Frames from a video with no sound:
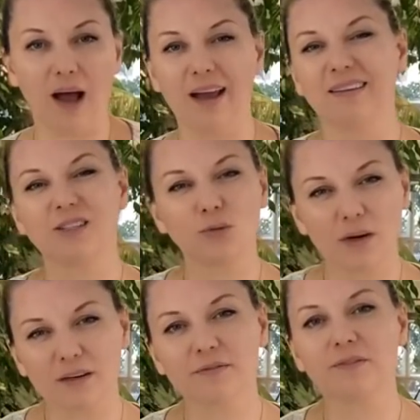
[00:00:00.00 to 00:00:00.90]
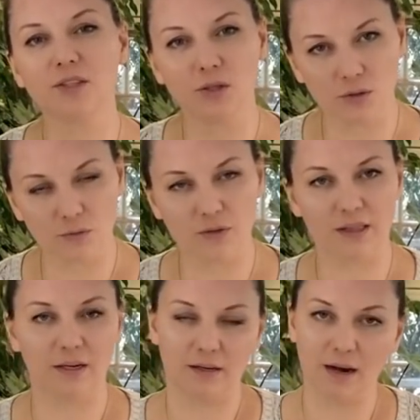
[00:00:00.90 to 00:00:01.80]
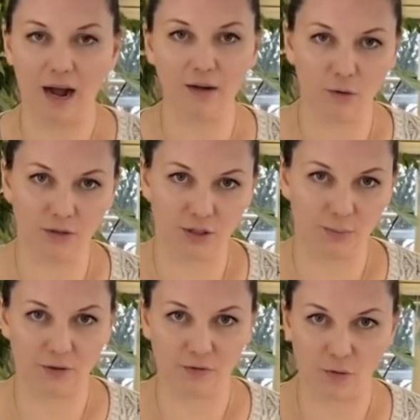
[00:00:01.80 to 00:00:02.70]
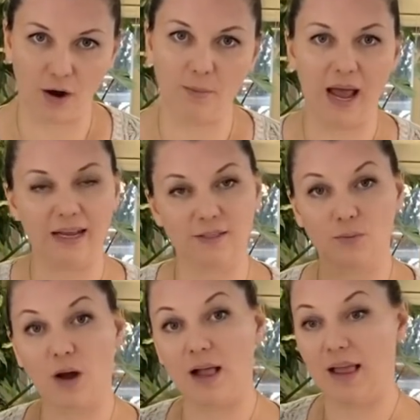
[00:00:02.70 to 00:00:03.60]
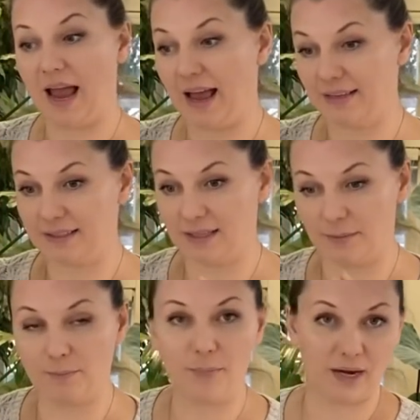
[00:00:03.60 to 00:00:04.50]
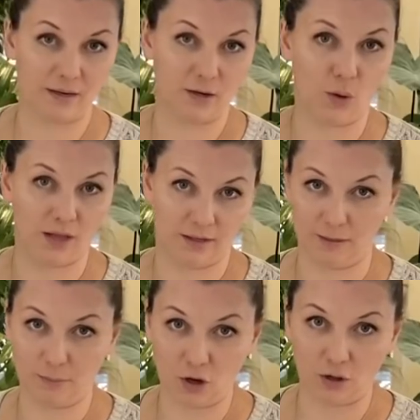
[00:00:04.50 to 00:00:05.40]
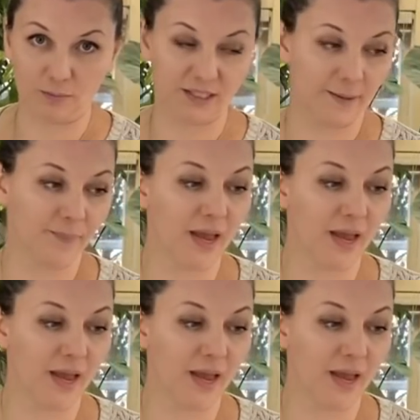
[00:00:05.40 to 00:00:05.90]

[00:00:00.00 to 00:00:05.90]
I sort of knew that they're not going to perform as well as the better quality bulbs.